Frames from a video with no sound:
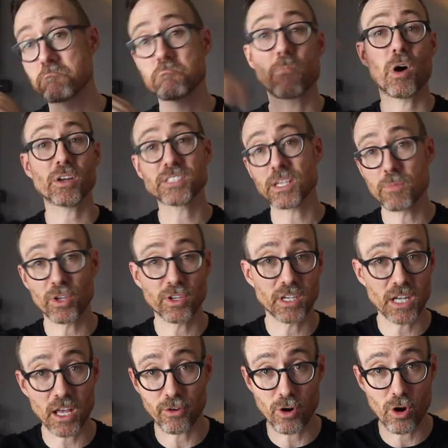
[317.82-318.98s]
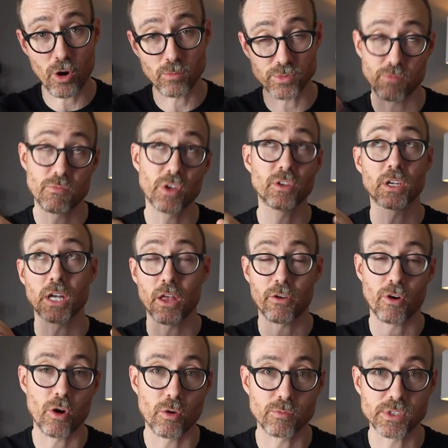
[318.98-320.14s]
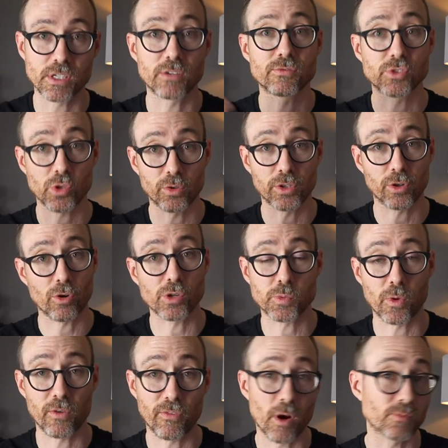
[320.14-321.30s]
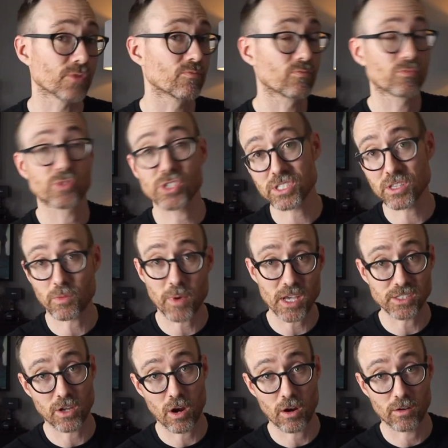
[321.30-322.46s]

multi-million-dollar homes or million-dollar homes that have sold in Grosse Pointe Farms just in the past year.